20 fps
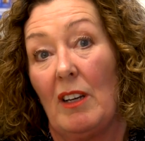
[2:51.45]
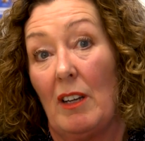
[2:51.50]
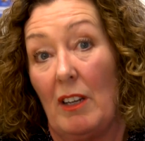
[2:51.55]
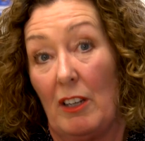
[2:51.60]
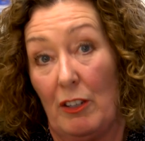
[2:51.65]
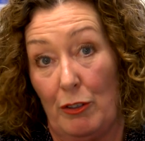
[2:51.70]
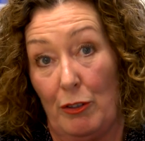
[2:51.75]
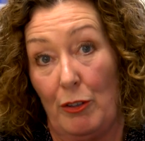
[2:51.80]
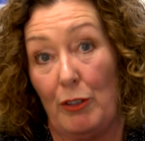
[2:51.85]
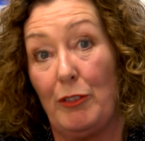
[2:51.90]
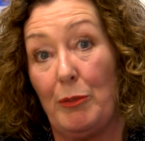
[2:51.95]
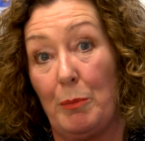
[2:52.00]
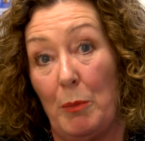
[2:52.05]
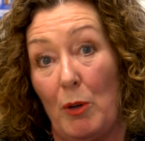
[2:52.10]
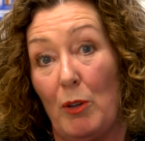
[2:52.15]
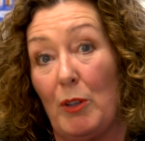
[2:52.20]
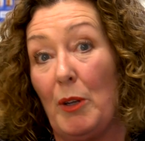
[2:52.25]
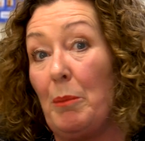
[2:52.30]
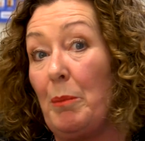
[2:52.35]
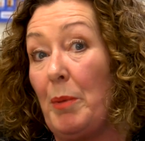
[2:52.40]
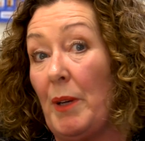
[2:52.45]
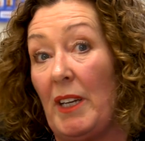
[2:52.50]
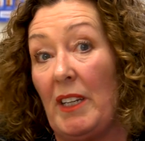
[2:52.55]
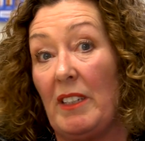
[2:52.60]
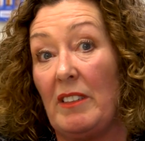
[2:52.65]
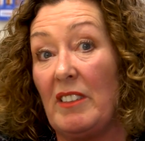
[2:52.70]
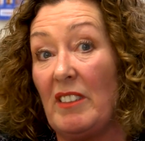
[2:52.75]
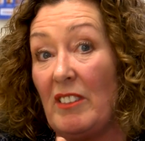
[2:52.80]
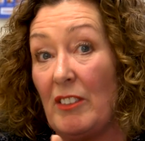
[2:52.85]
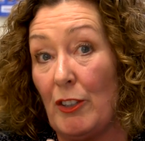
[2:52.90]
across Morecambe Bay
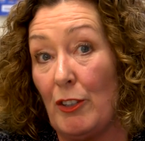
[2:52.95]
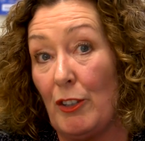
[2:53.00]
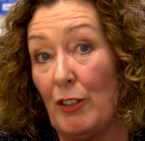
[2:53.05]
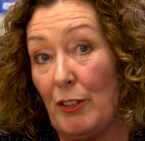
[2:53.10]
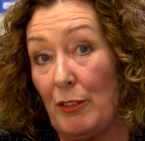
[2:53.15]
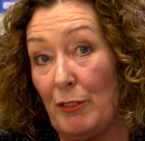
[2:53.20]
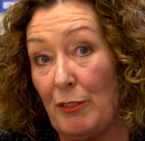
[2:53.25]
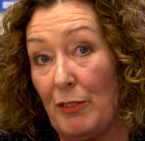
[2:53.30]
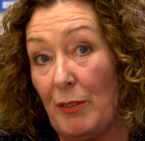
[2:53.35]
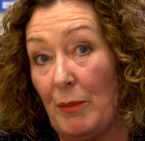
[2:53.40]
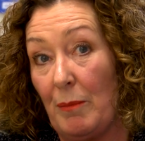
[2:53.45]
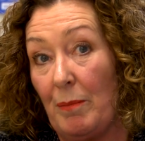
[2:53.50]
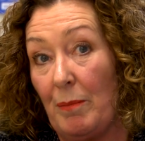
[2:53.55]
deserve.